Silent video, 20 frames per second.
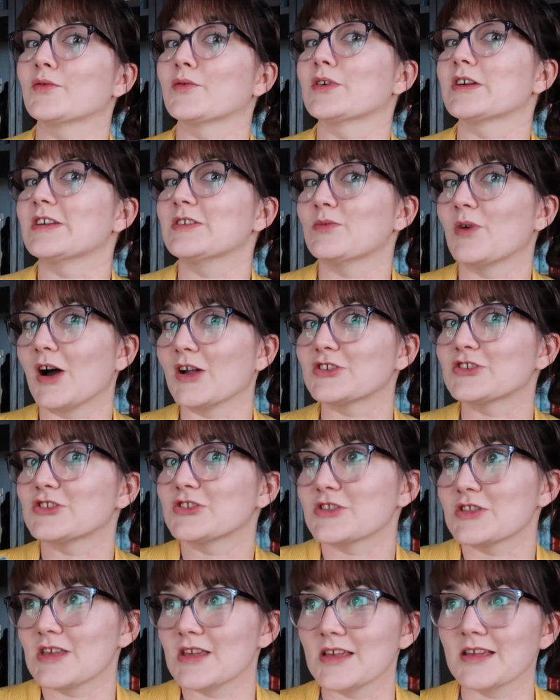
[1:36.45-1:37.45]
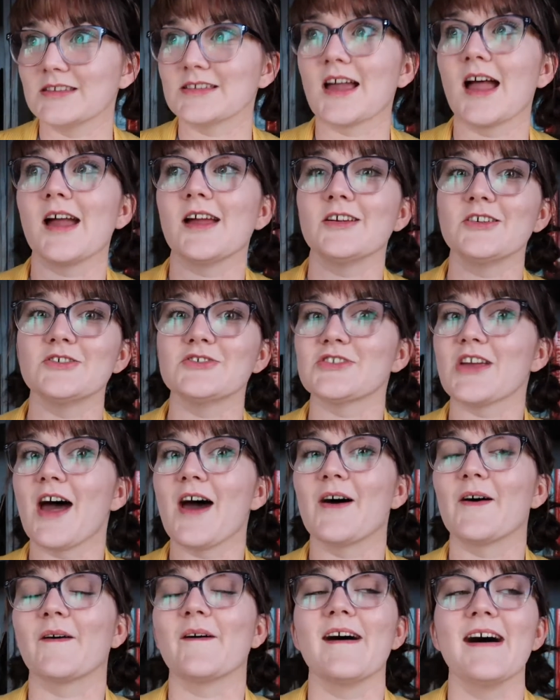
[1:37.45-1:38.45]
We watched the entire
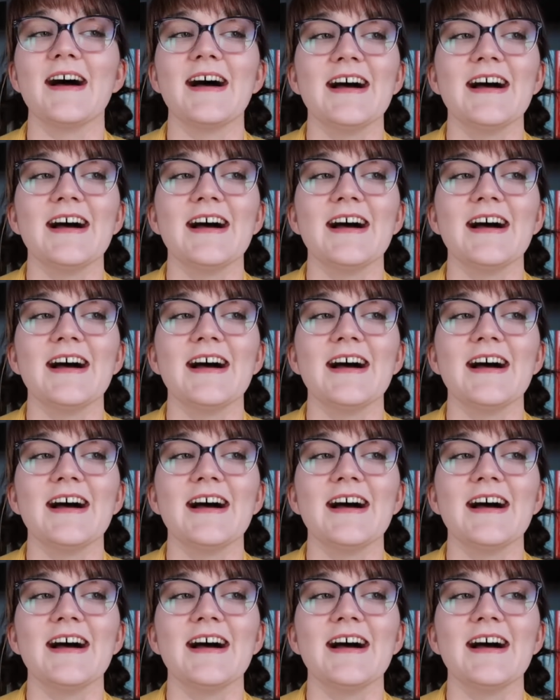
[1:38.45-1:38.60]
show.